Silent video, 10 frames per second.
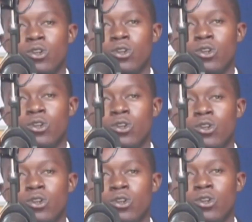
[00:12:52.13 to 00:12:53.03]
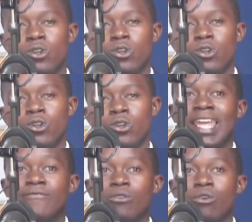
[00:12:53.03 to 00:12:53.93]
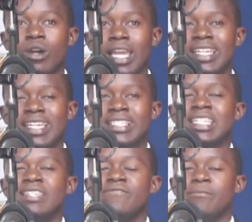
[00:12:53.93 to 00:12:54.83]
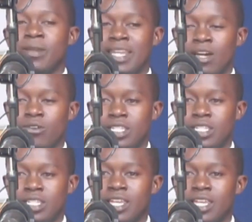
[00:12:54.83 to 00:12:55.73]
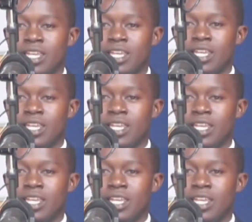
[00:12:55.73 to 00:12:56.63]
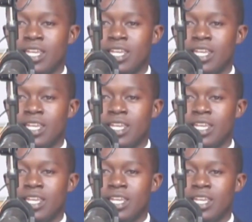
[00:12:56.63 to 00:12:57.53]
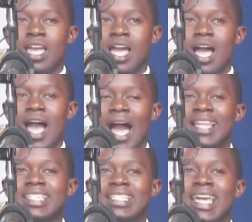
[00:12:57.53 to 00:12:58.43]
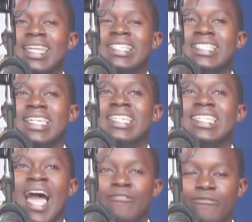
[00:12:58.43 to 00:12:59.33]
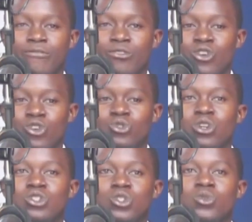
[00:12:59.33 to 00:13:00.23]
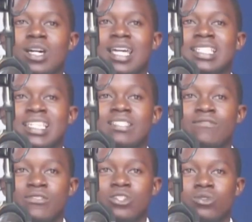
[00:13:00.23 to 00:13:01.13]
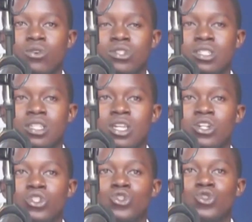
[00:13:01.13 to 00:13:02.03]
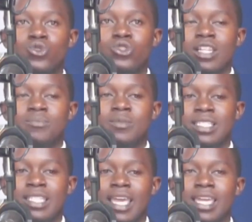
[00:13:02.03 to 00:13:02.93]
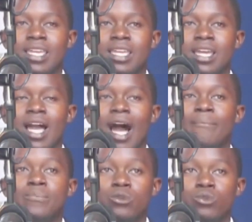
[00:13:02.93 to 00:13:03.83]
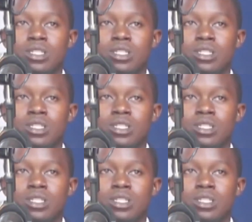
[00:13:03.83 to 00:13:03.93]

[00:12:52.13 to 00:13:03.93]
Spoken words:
It's a higher level and a stiffer penalty. And those stiff penalties are deterrent enough to ensure that individuals do not per se abuse